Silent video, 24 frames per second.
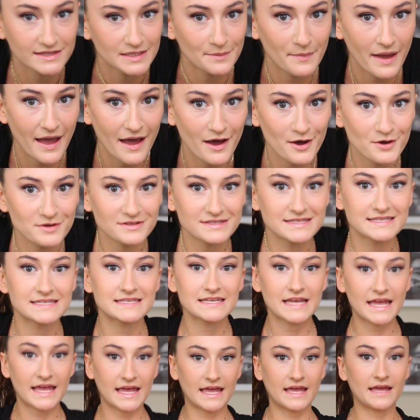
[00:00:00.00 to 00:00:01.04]
them out.
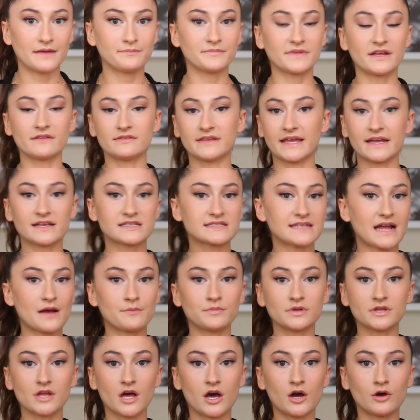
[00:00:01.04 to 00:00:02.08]
And the link's
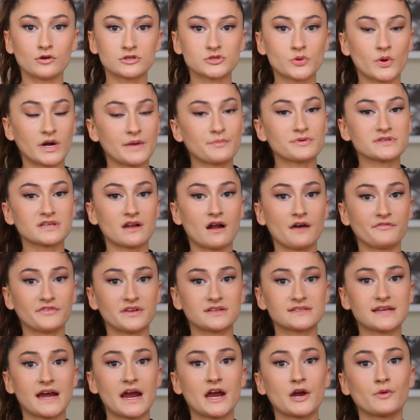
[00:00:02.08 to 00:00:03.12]
down below, 20% off the
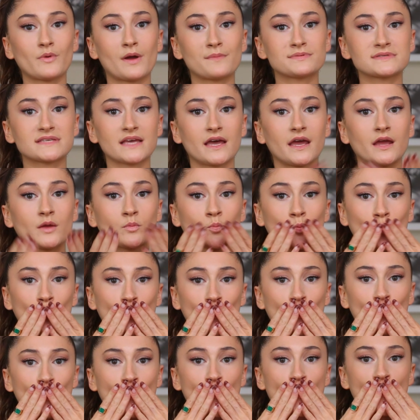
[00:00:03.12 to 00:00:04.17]
entire website.
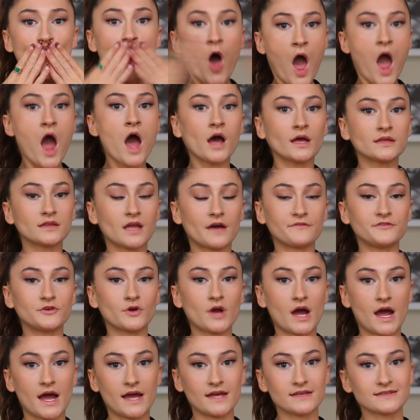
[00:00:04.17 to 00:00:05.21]
Love you
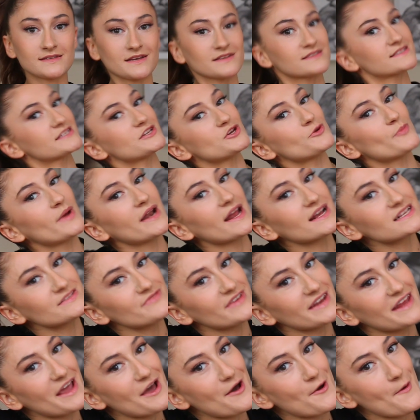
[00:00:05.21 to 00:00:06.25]
guys. I'll see you in my next
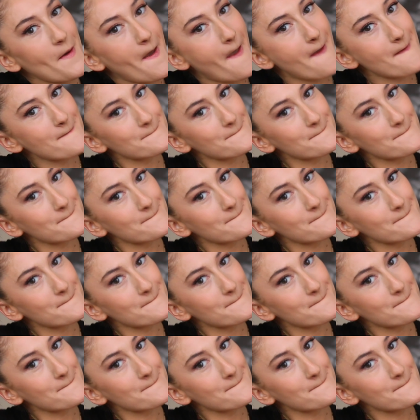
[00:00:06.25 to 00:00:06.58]
video.